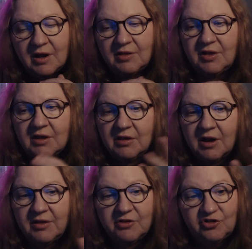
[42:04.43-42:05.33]
And I think a
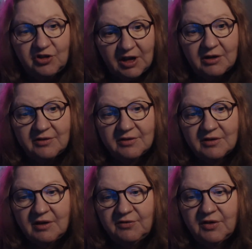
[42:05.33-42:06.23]
lot of the channeled
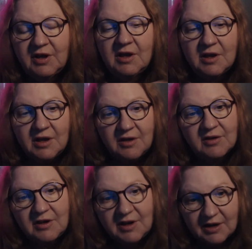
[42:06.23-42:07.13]
stuff is
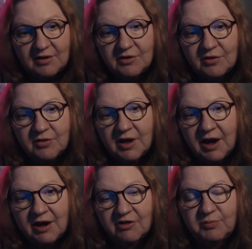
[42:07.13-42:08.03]
connecting to the
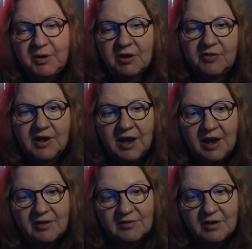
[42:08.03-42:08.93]
higher spirit that
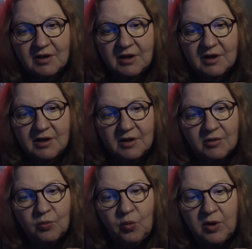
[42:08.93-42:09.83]
has
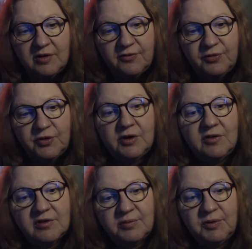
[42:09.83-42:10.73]
one foot in
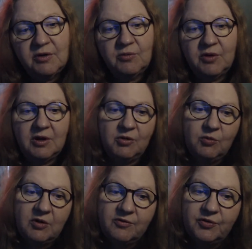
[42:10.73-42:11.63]
the spirit realm and
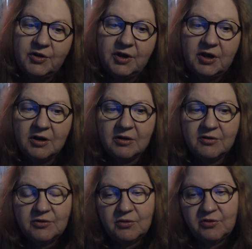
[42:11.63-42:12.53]
one foot here,
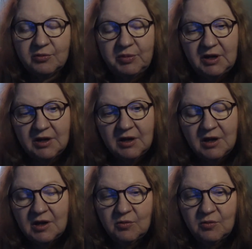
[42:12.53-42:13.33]
so to speak.